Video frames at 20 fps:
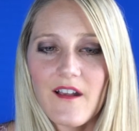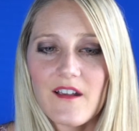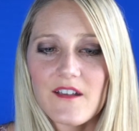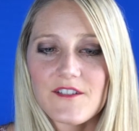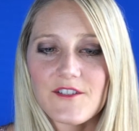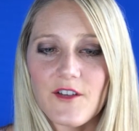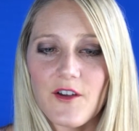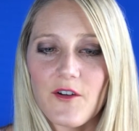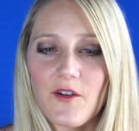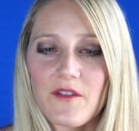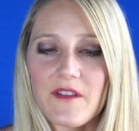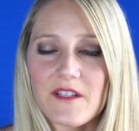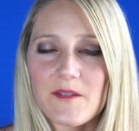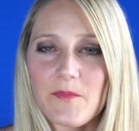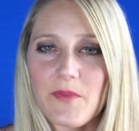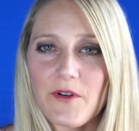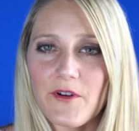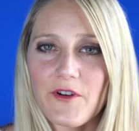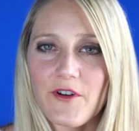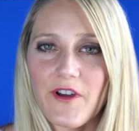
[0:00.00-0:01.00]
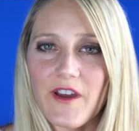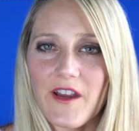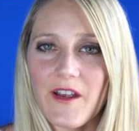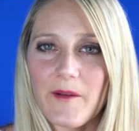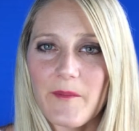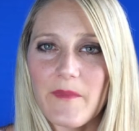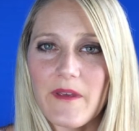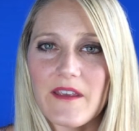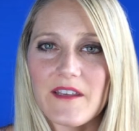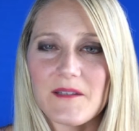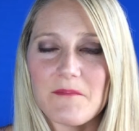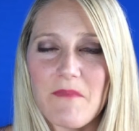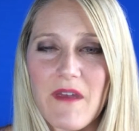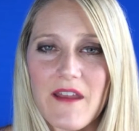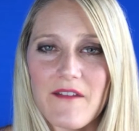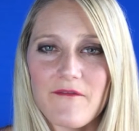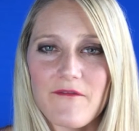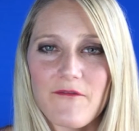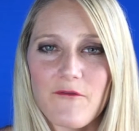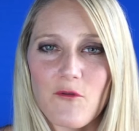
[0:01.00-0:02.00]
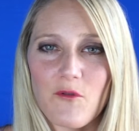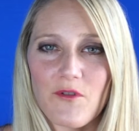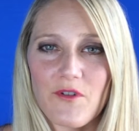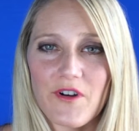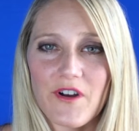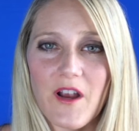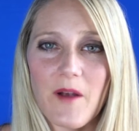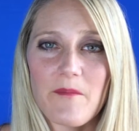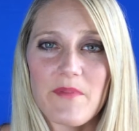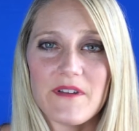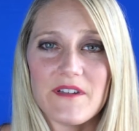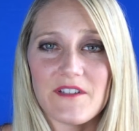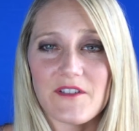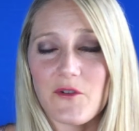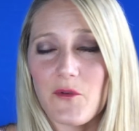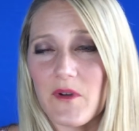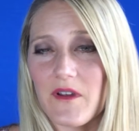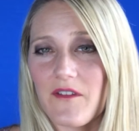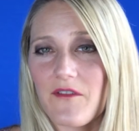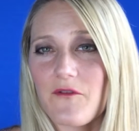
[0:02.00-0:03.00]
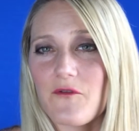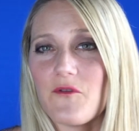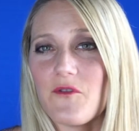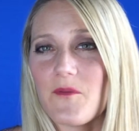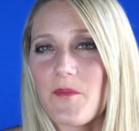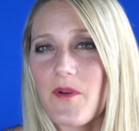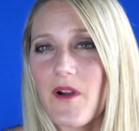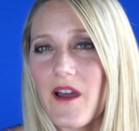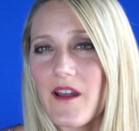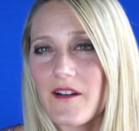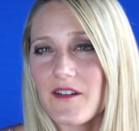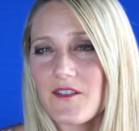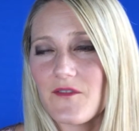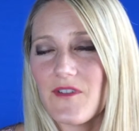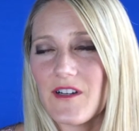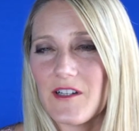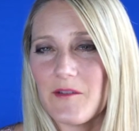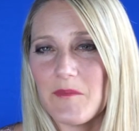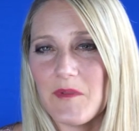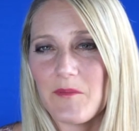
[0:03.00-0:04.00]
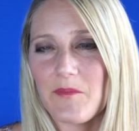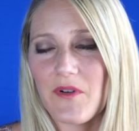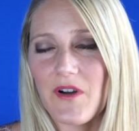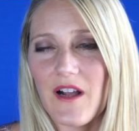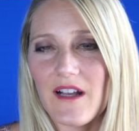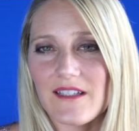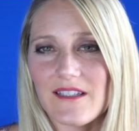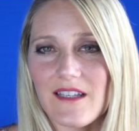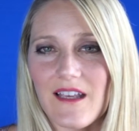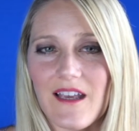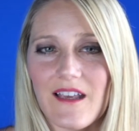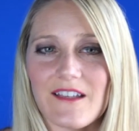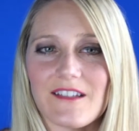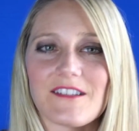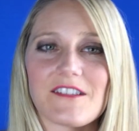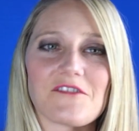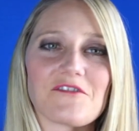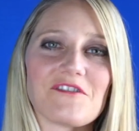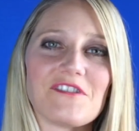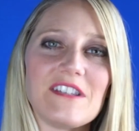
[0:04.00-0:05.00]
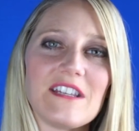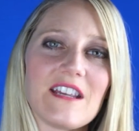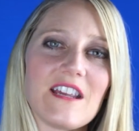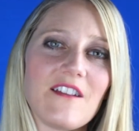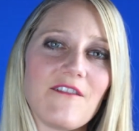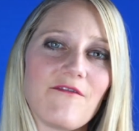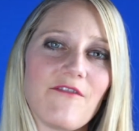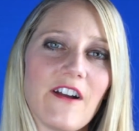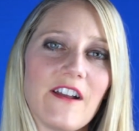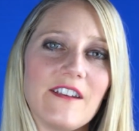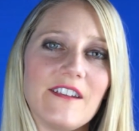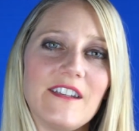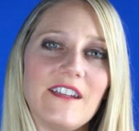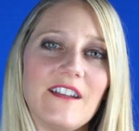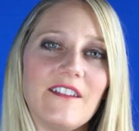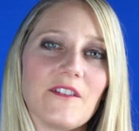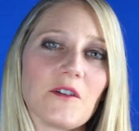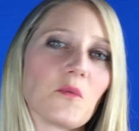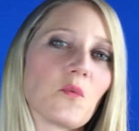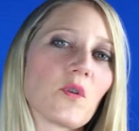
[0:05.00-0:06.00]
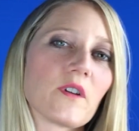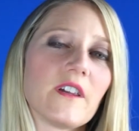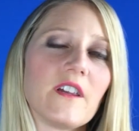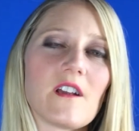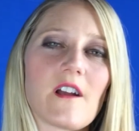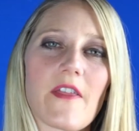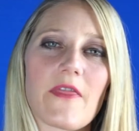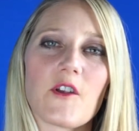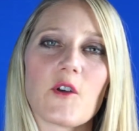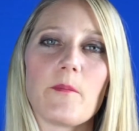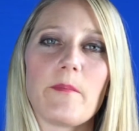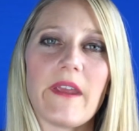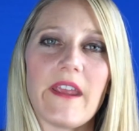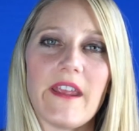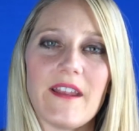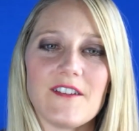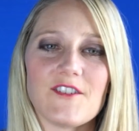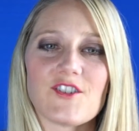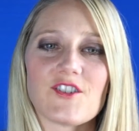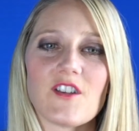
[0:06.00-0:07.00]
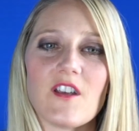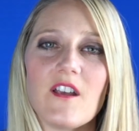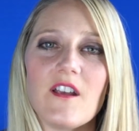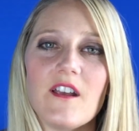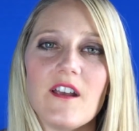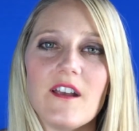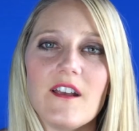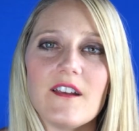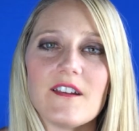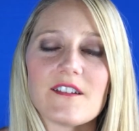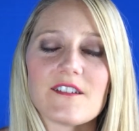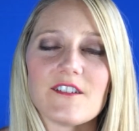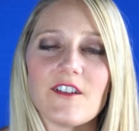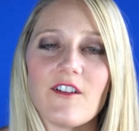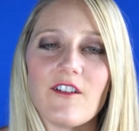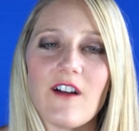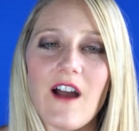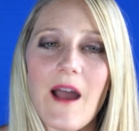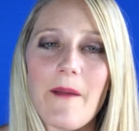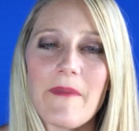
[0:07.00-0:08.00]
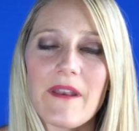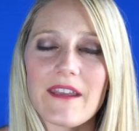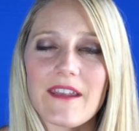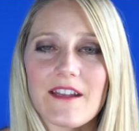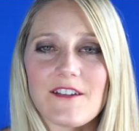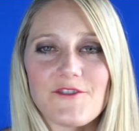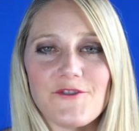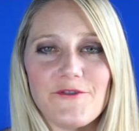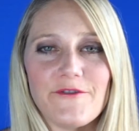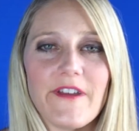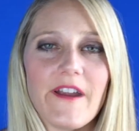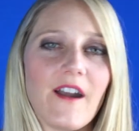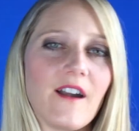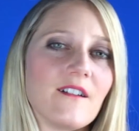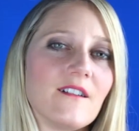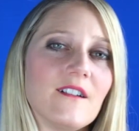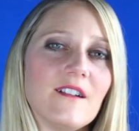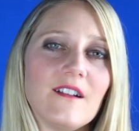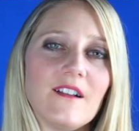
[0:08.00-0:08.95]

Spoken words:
So this program is meant for companies going through the product development process. They're seeking funding, they're working on their pitch. So I'm going to get you there.